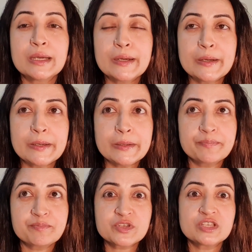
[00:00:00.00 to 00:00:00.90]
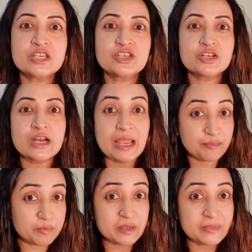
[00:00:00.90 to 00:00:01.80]
procedure
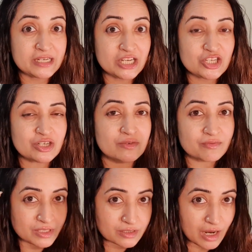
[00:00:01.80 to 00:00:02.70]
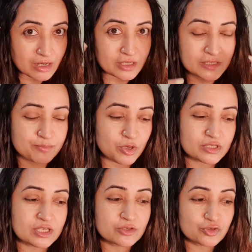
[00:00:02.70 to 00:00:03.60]
hyperpigmentation, darker spots.